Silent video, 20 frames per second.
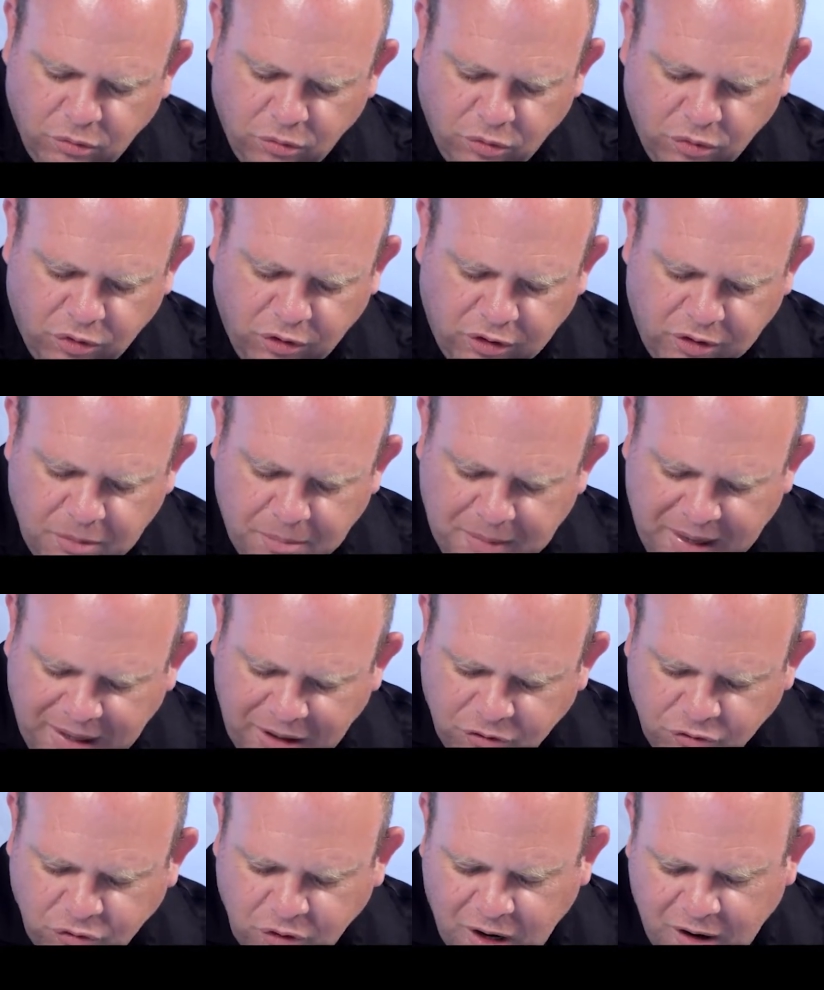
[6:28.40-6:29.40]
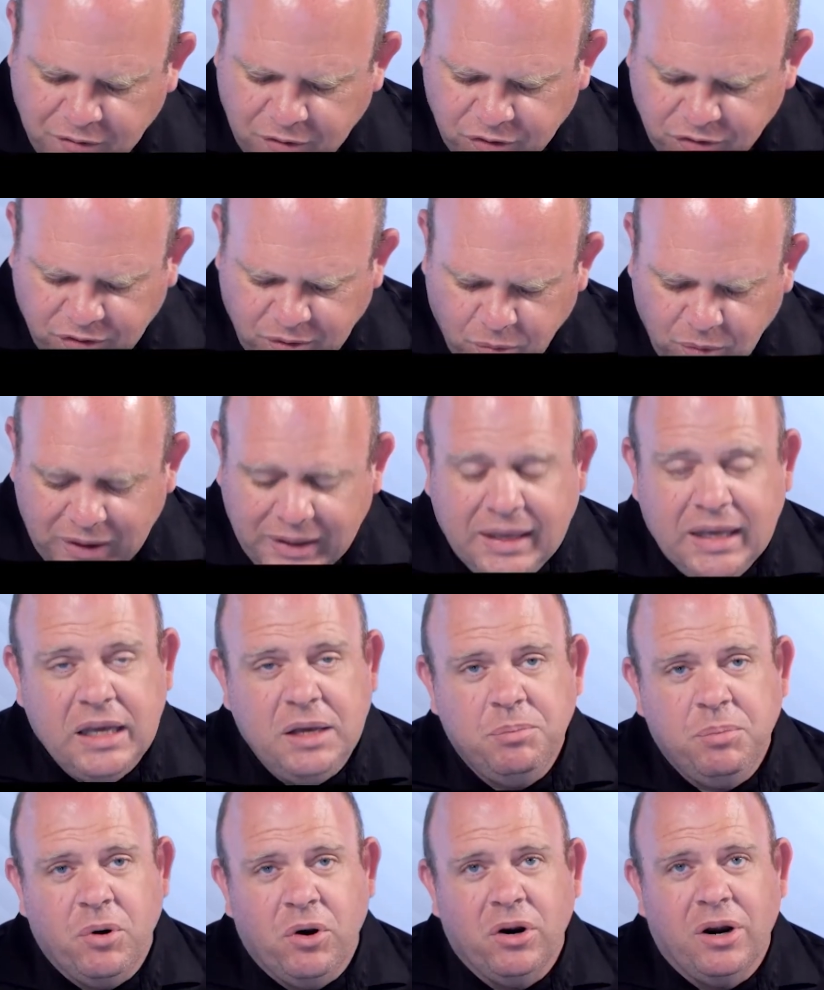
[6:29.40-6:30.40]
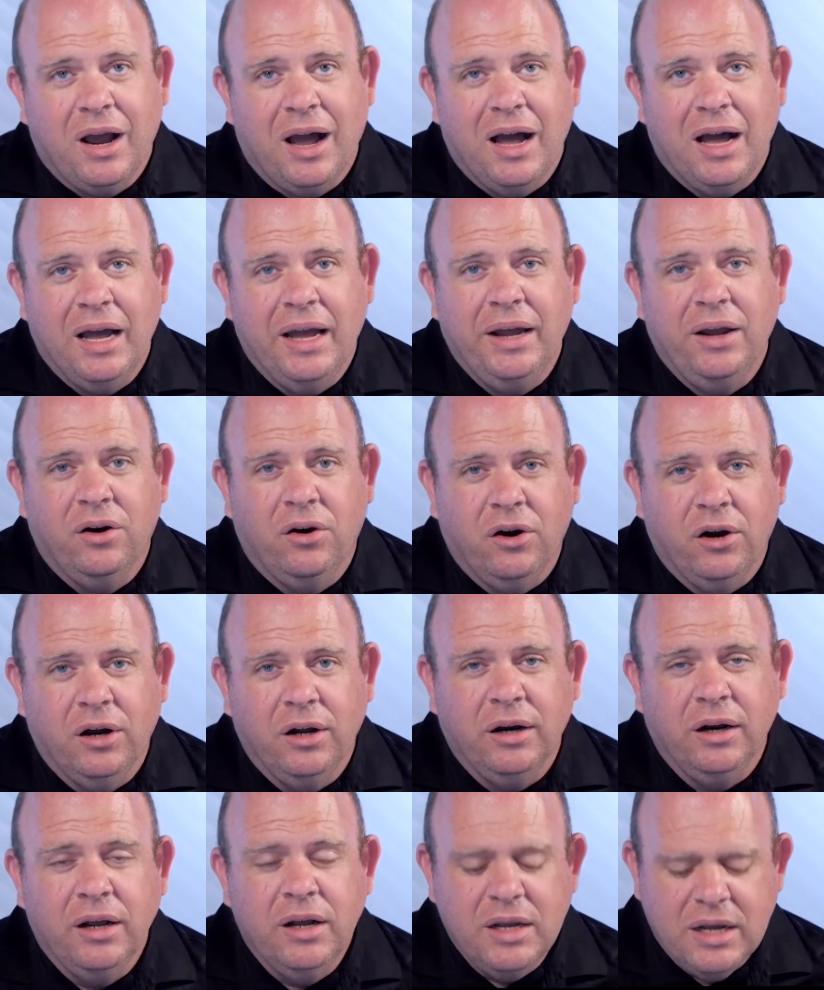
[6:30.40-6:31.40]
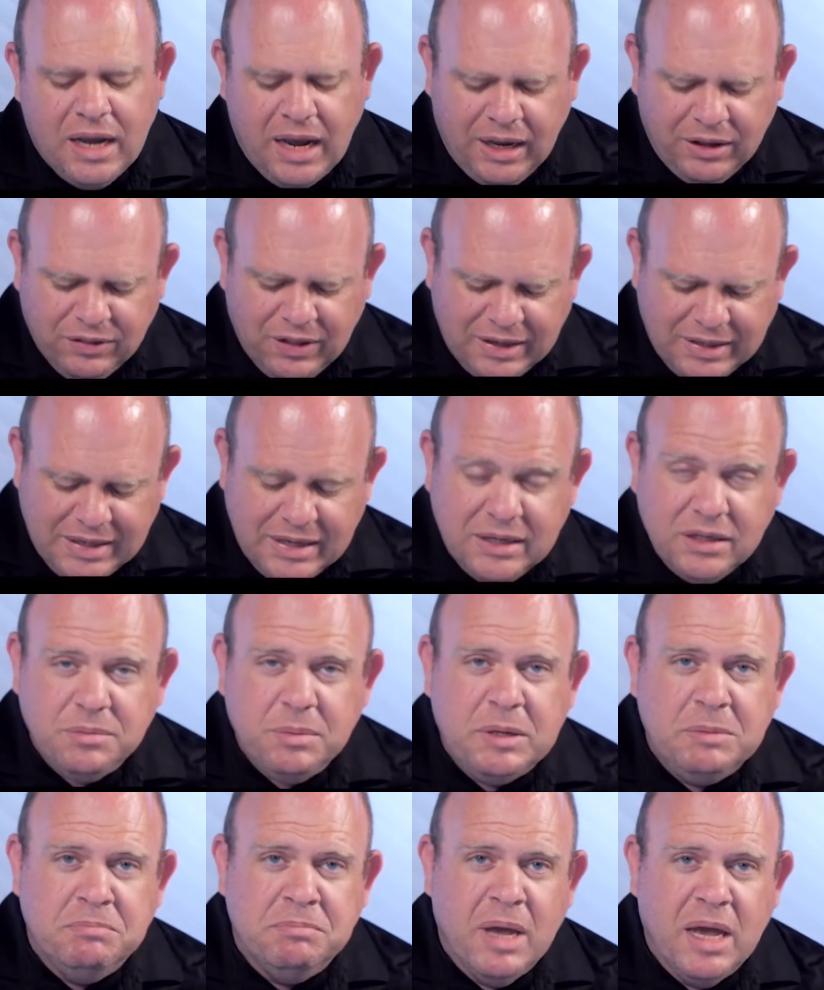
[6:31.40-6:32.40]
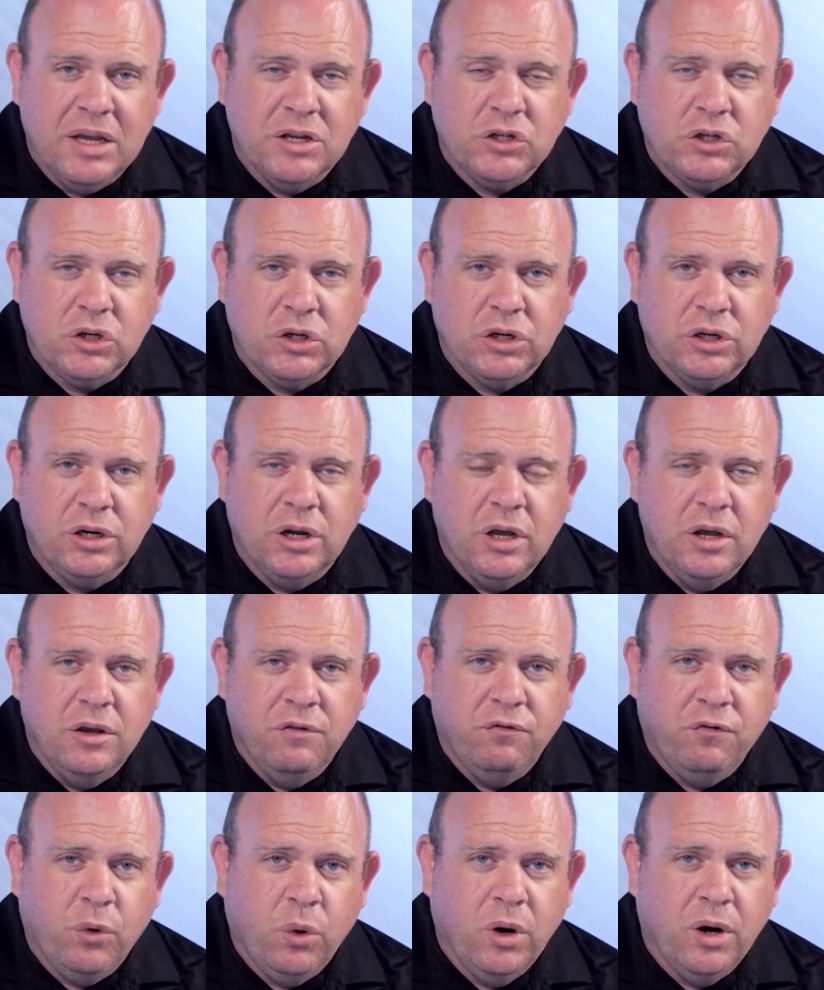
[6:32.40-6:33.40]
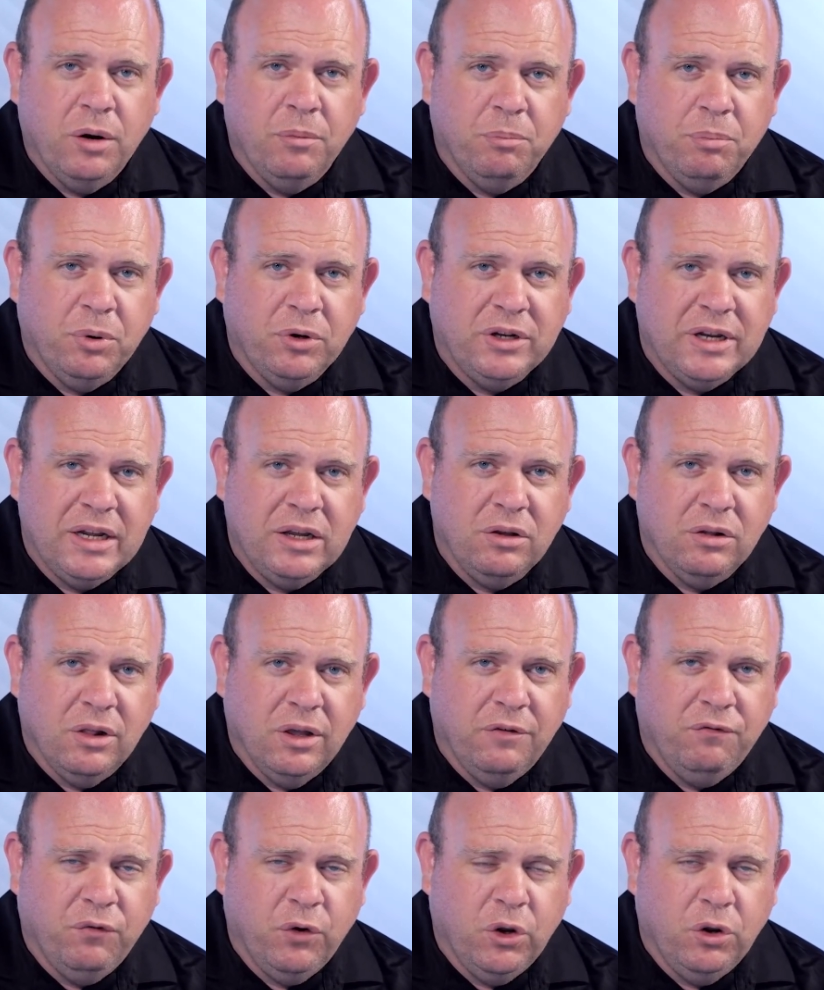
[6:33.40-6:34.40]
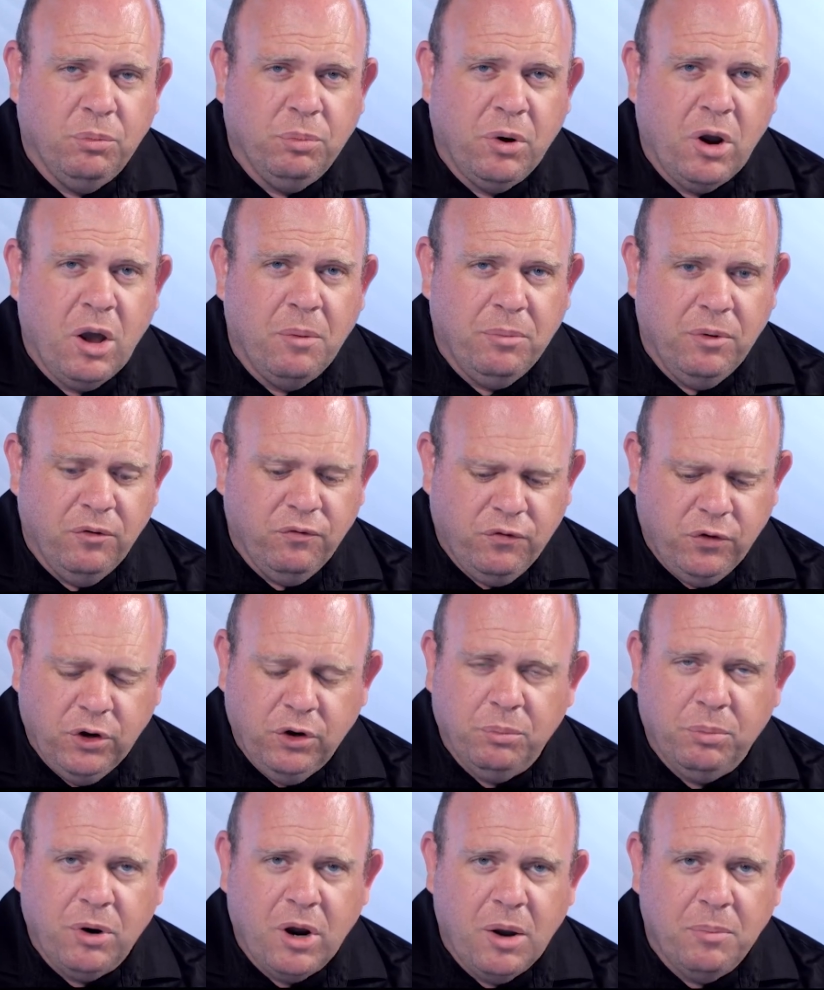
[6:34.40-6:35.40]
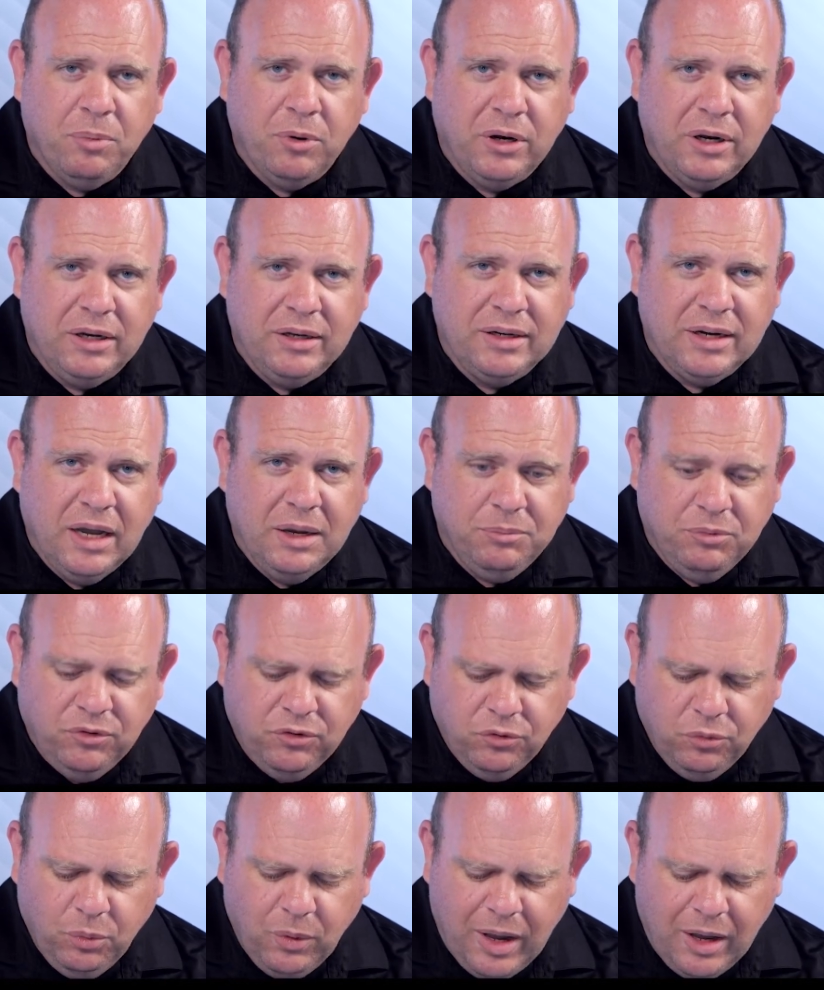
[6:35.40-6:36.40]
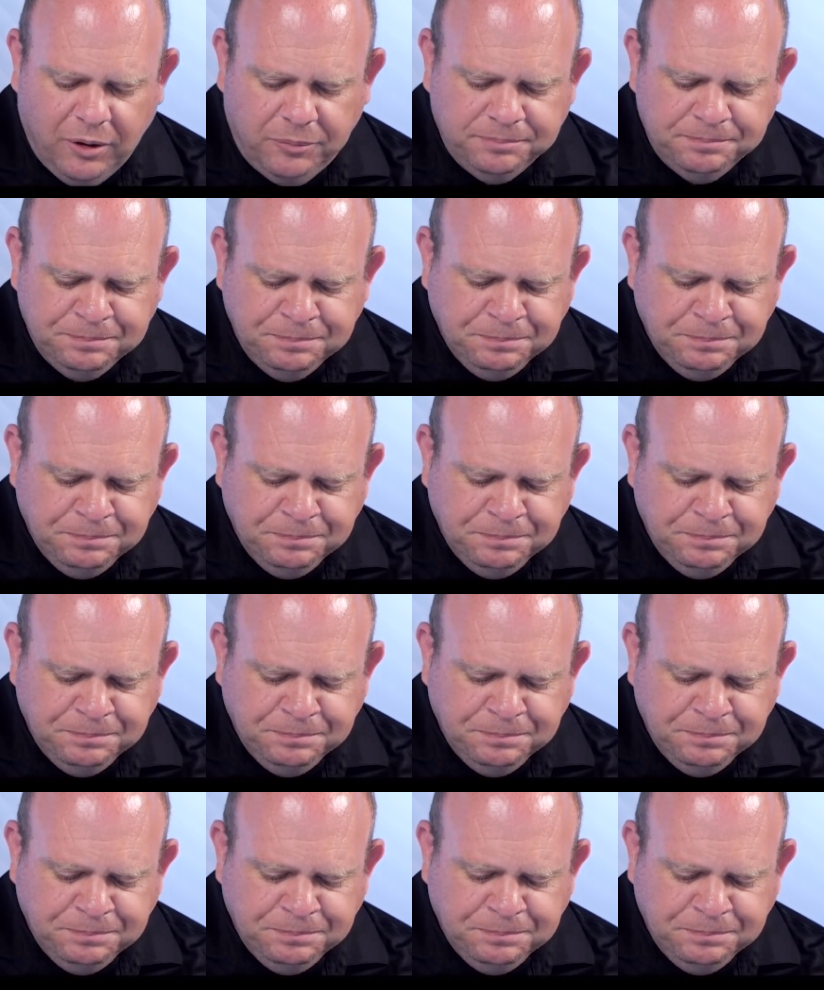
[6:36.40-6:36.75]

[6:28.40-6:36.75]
demand drivers that we keep our eye on, and they need to be measured particularly for your property types as well.